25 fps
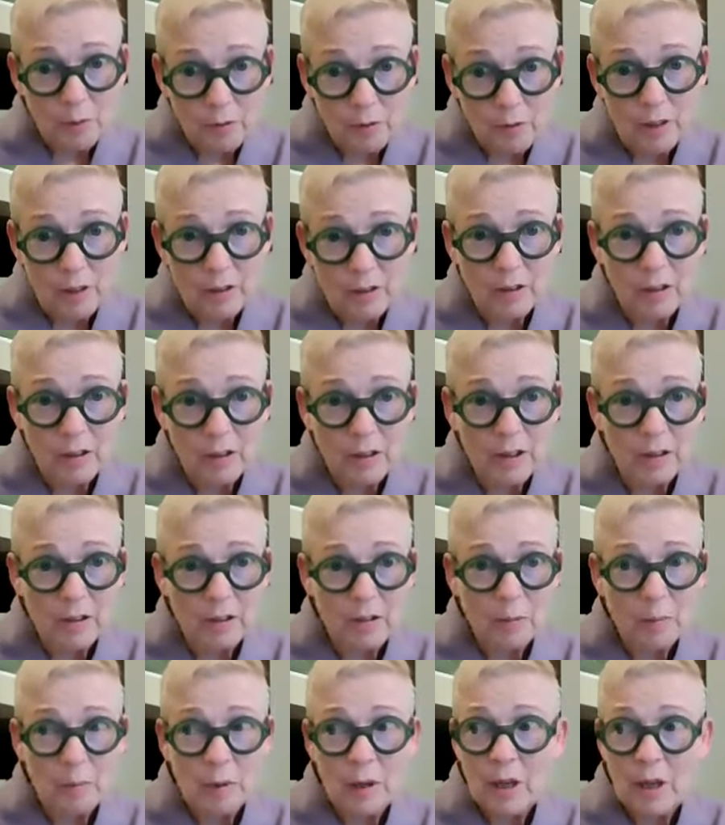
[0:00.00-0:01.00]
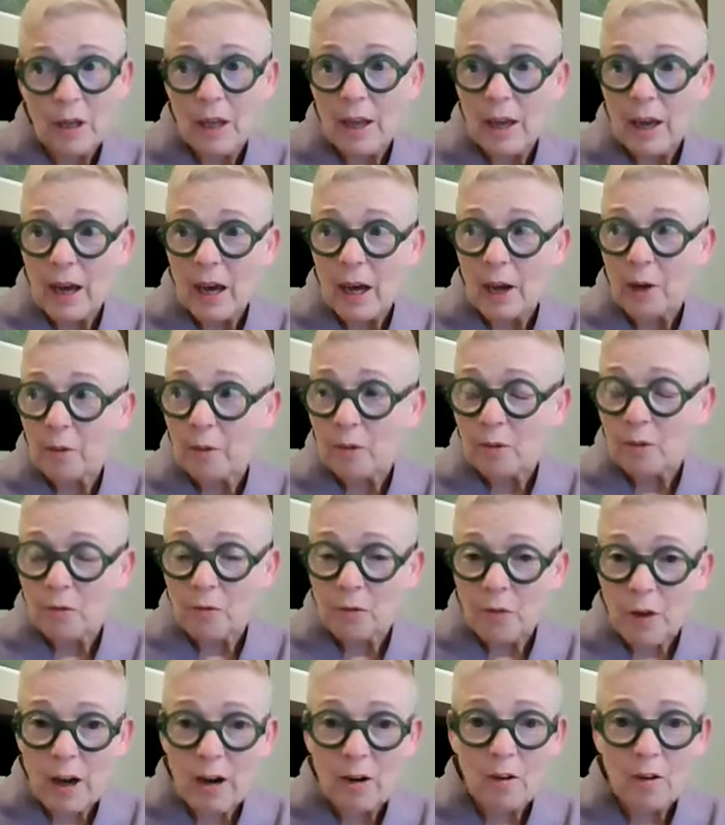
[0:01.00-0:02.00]
professionalism, I was
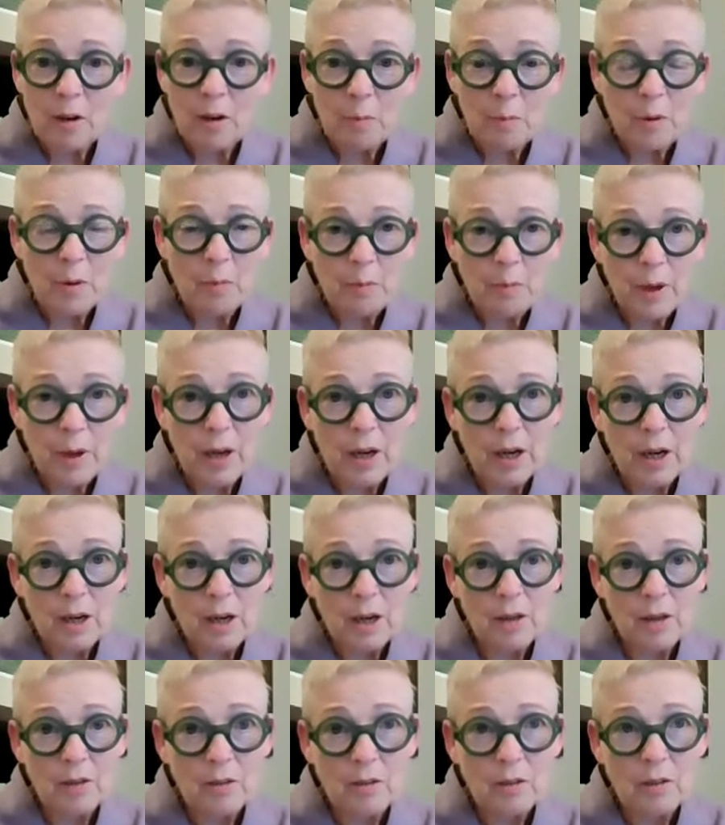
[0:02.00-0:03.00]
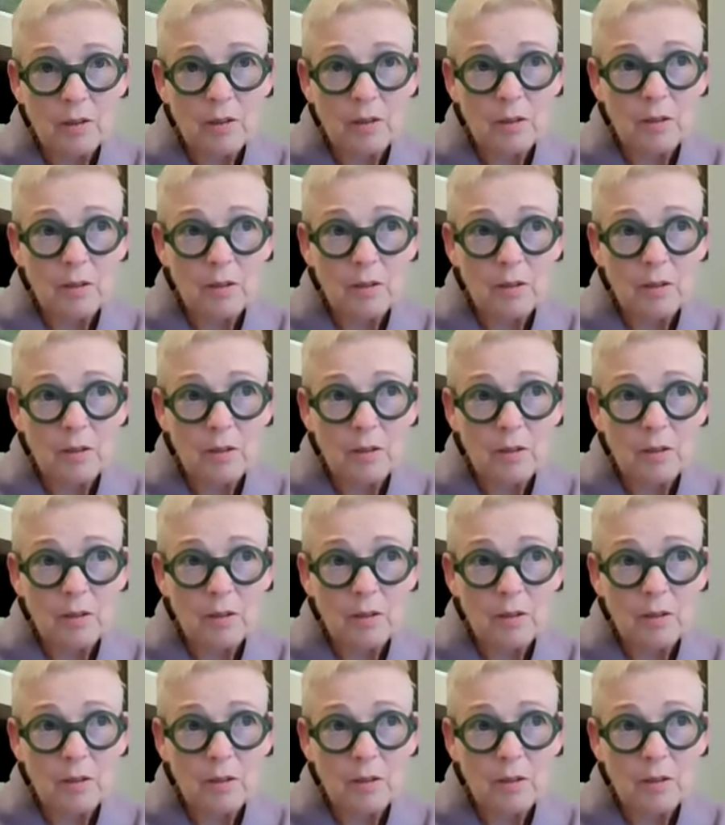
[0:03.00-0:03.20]
very prepared